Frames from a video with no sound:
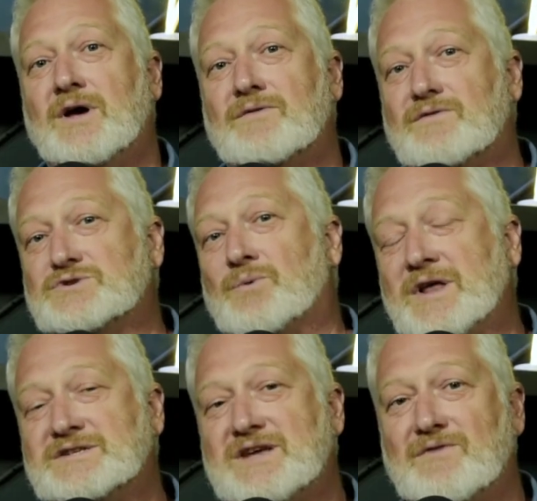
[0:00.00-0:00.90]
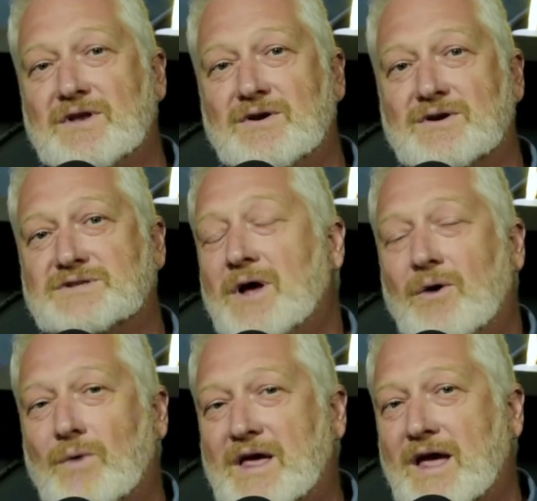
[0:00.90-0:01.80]
for 27 years.
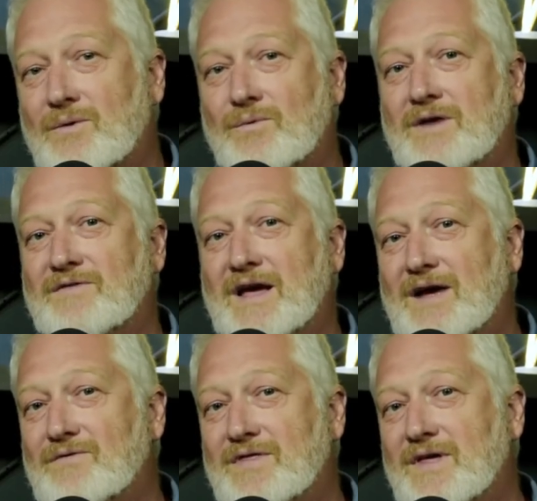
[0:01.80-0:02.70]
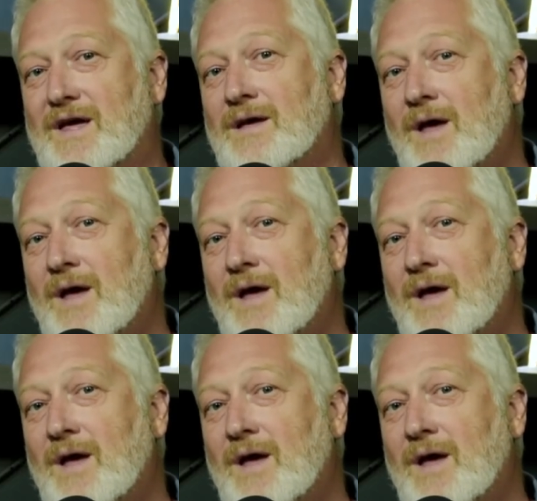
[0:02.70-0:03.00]
We can't renovate everything,